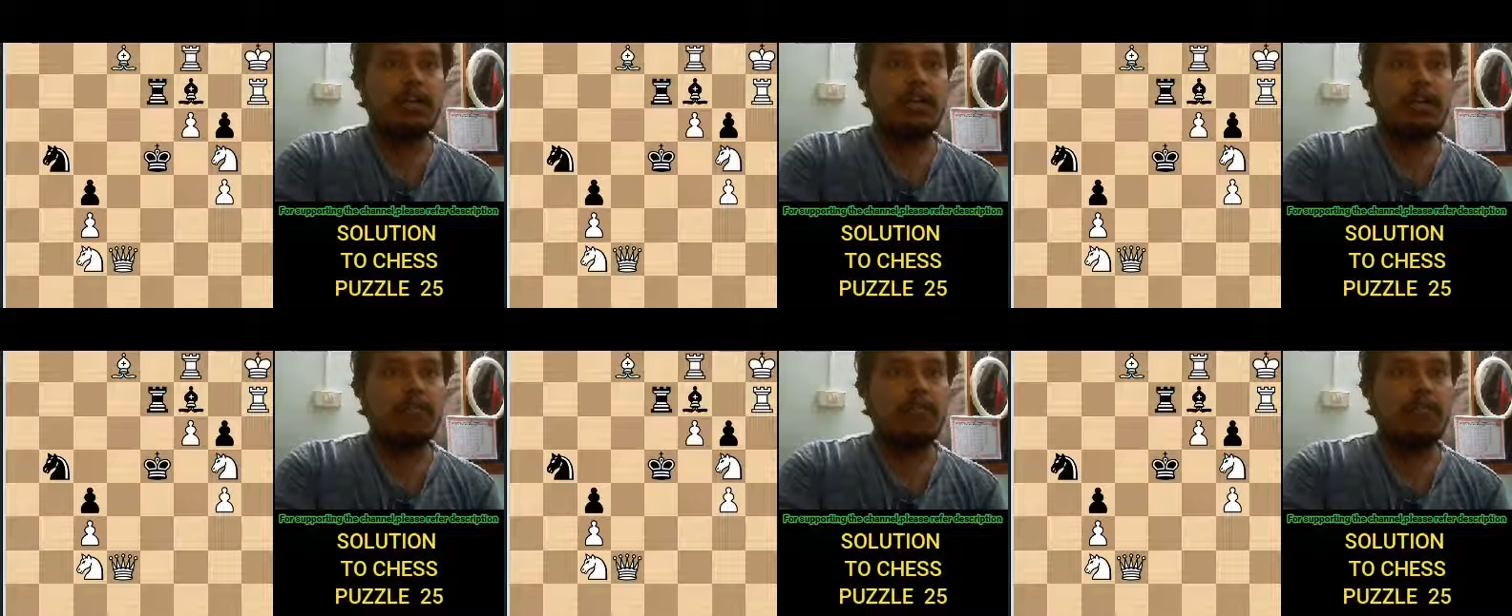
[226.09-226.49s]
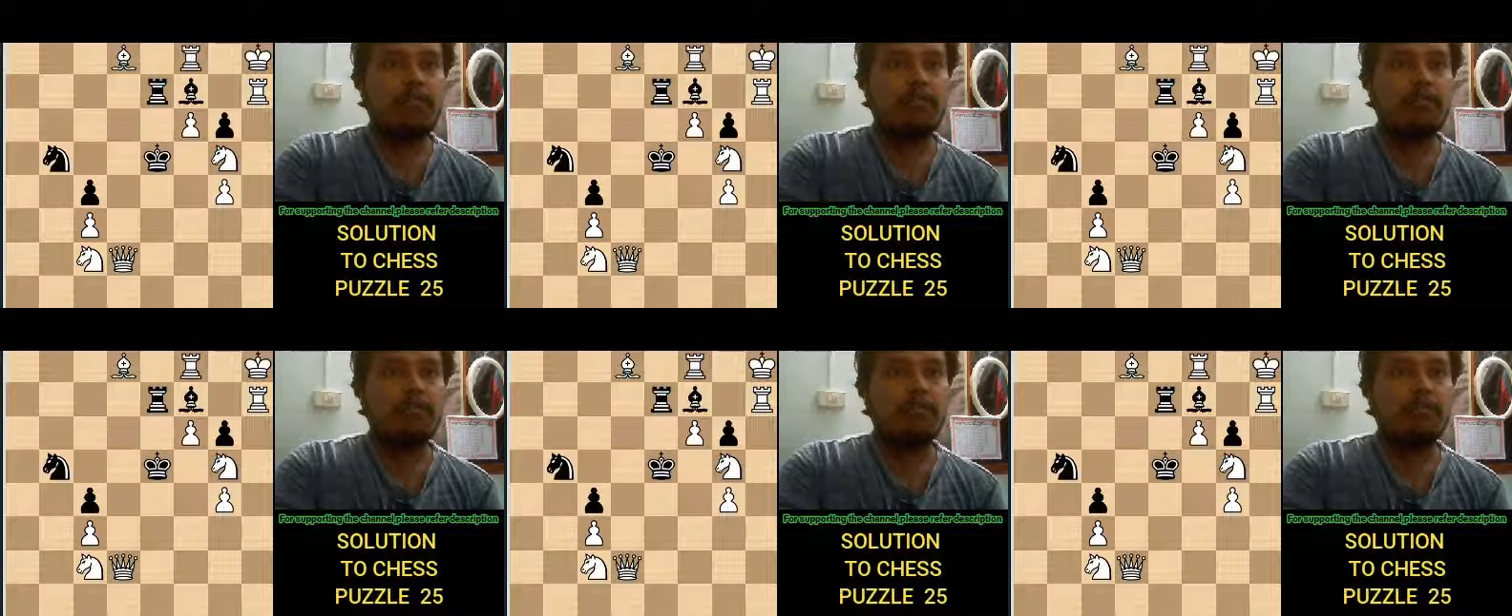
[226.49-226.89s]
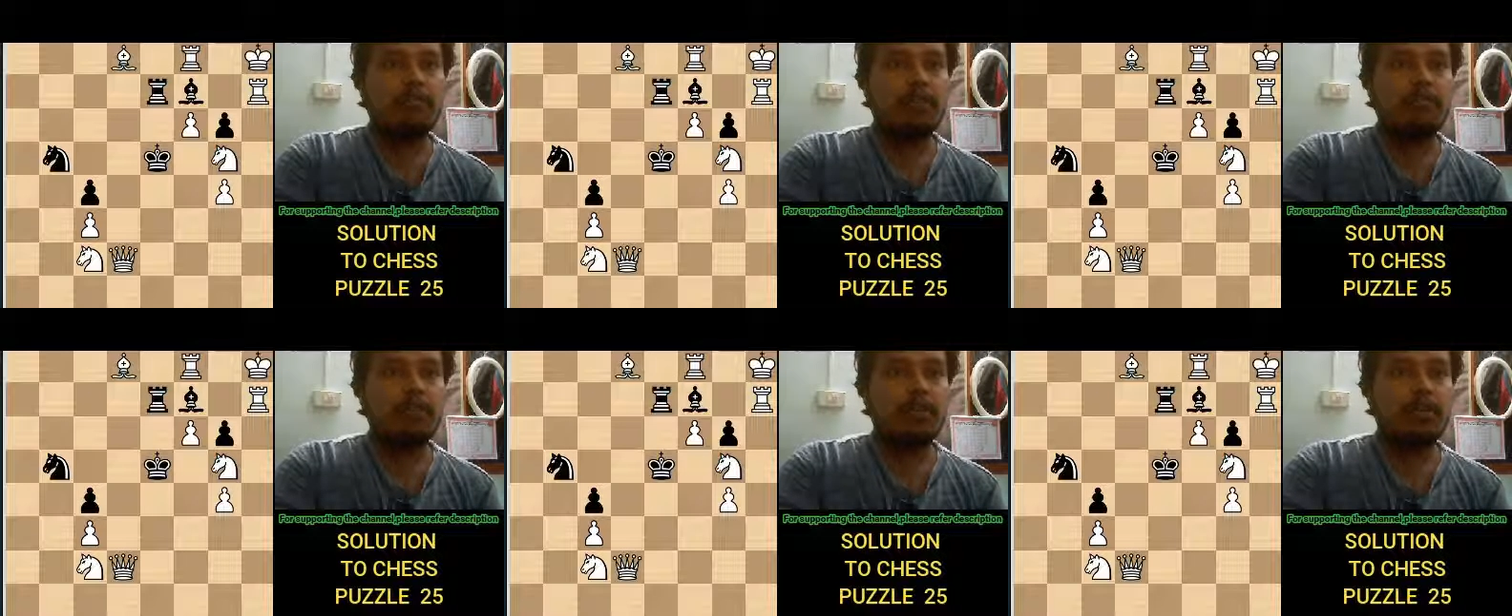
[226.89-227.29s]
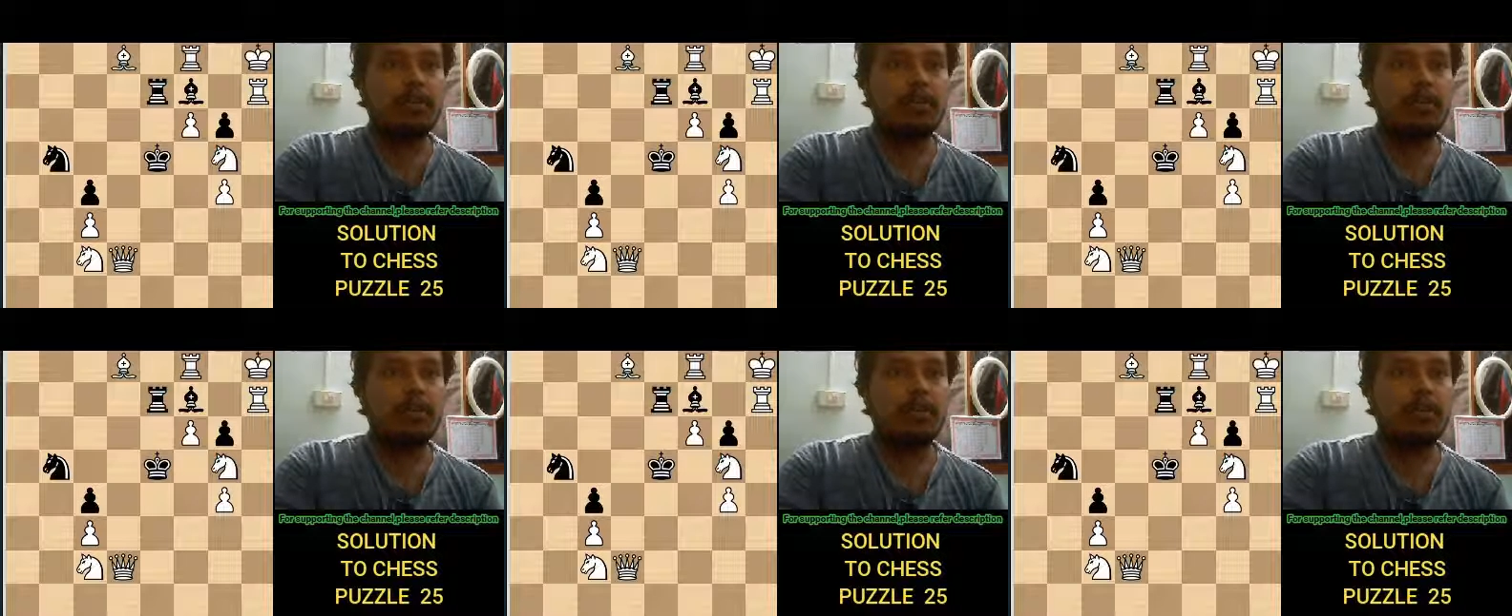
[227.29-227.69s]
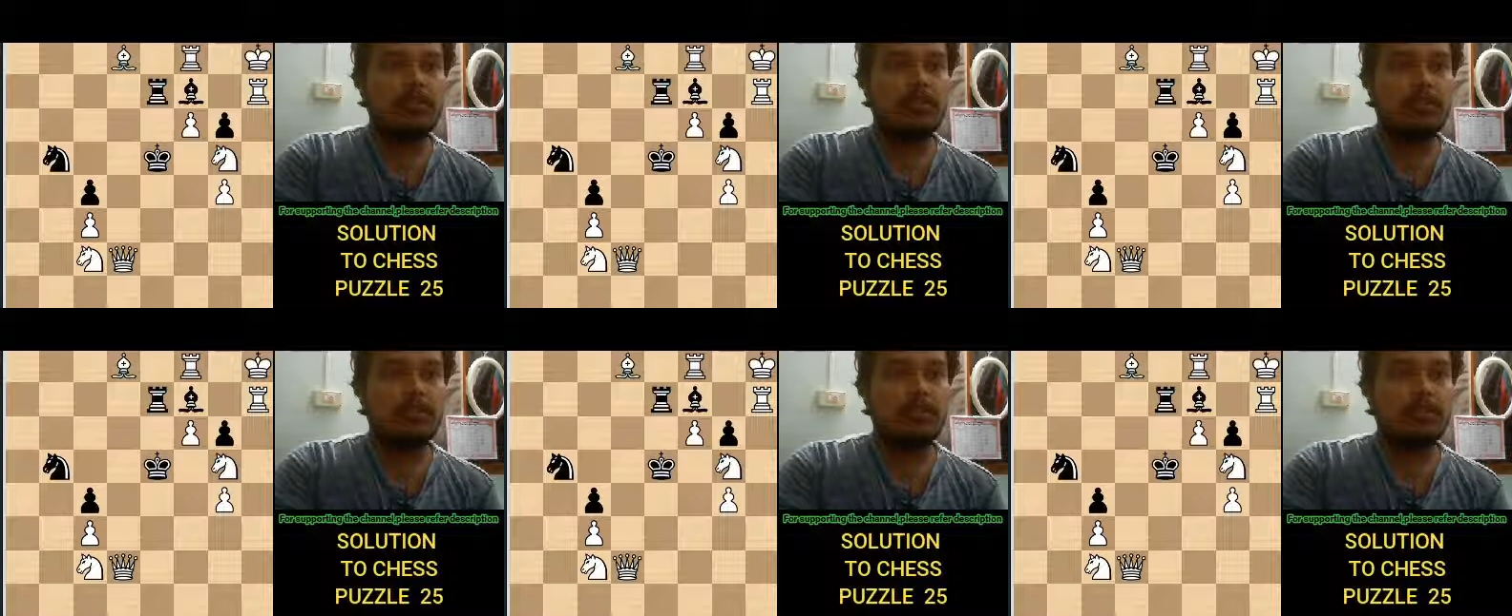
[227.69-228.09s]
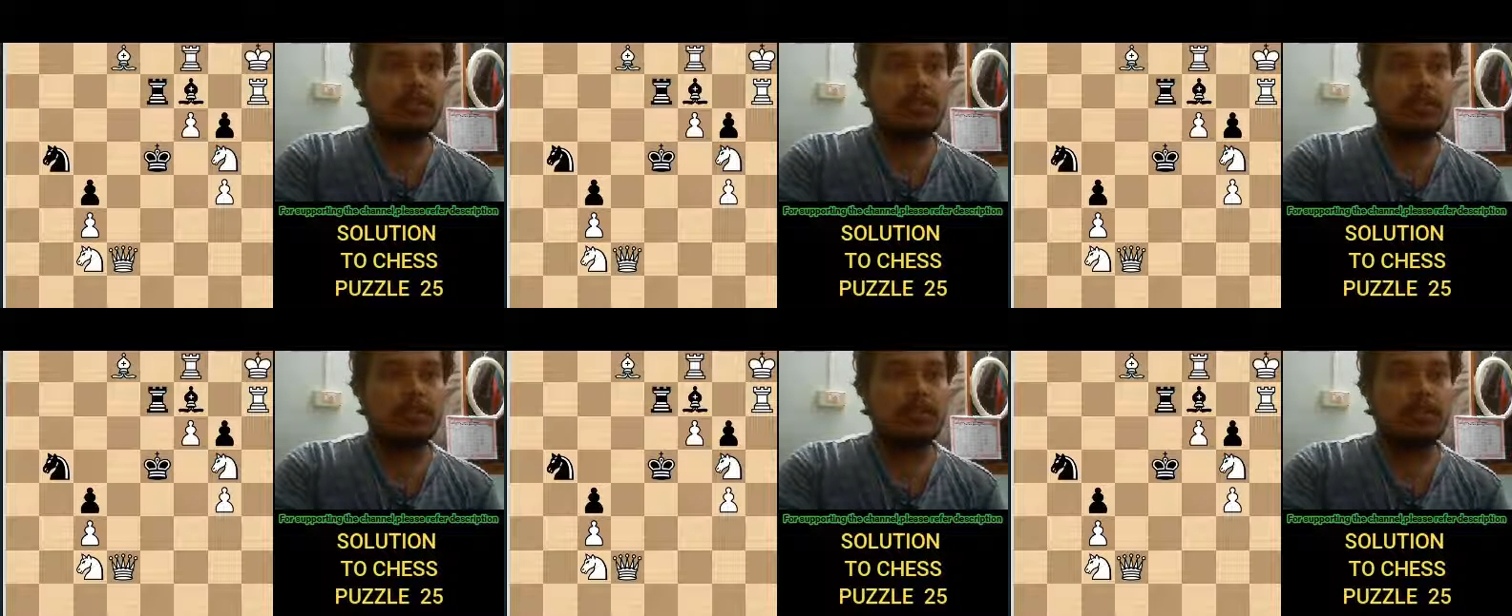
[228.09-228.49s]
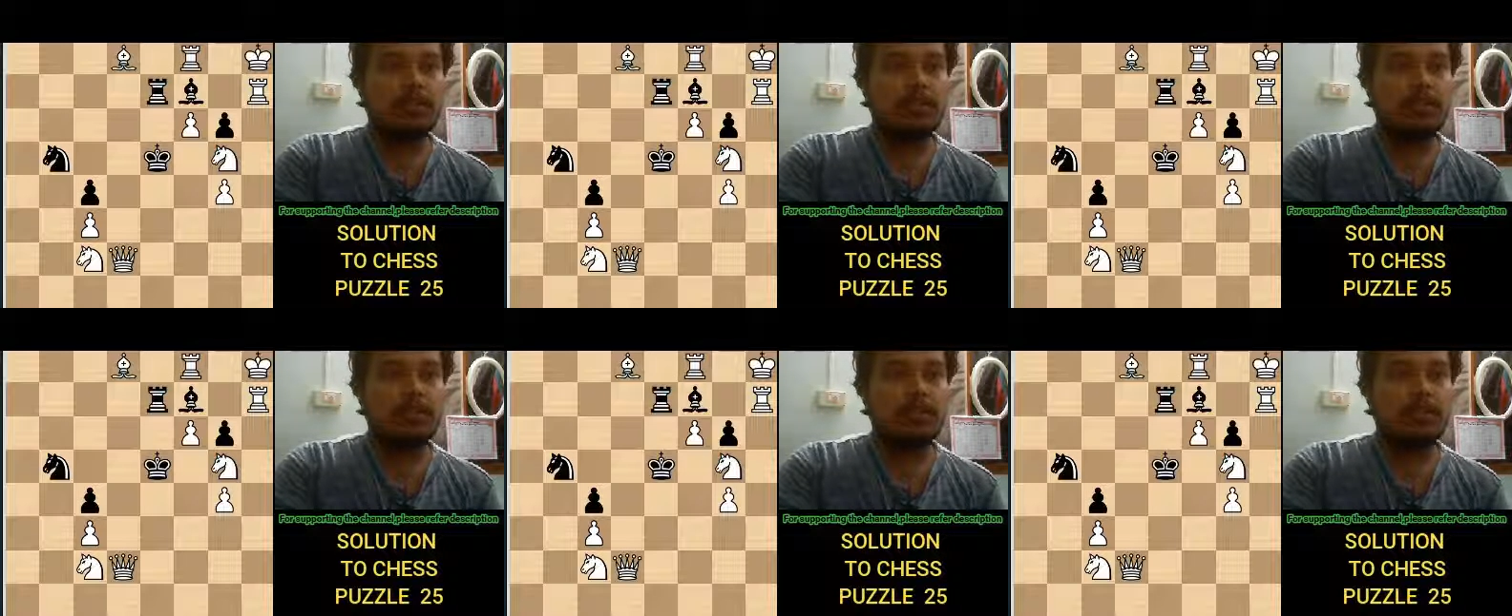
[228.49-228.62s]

now if we move on to the white pieces,